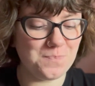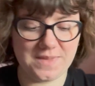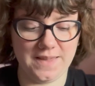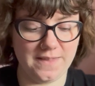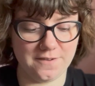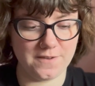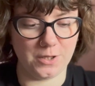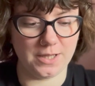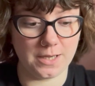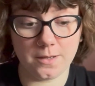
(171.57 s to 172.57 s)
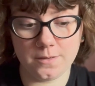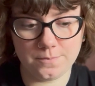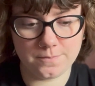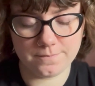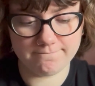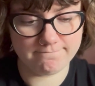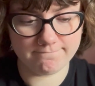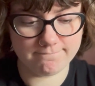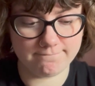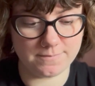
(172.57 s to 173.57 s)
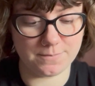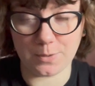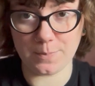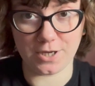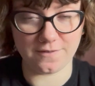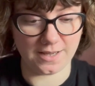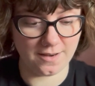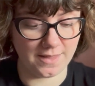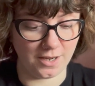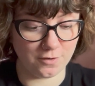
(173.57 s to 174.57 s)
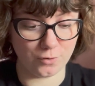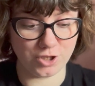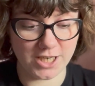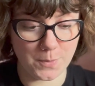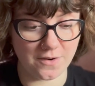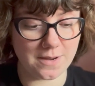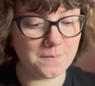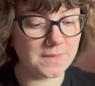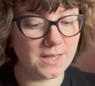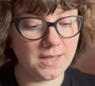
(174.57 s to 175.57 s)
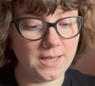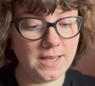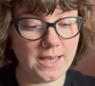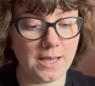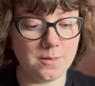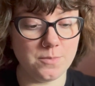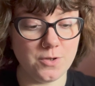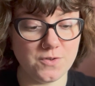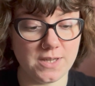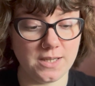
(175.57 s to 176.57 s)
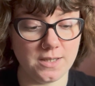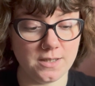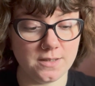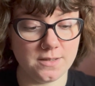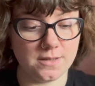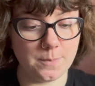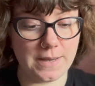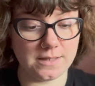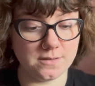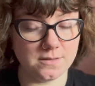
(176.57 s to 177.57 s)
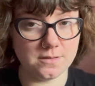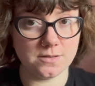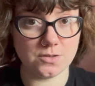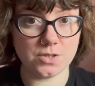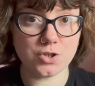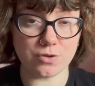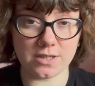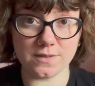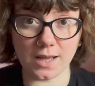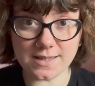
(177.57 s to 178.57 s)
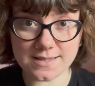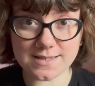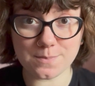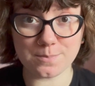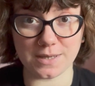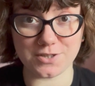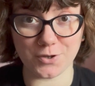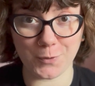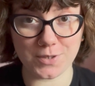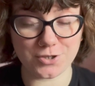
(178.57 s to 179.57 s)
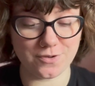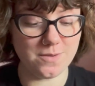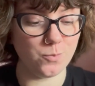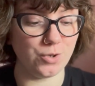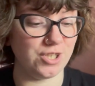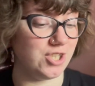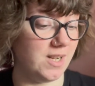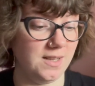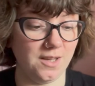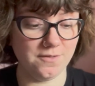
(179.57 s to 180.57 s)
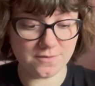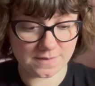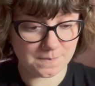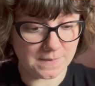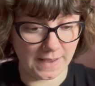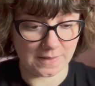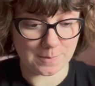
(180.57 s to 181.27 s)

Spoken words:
and that felt like the perfect thing for January. I am using the pattern String of Lights by Sock Witchery, which I love at the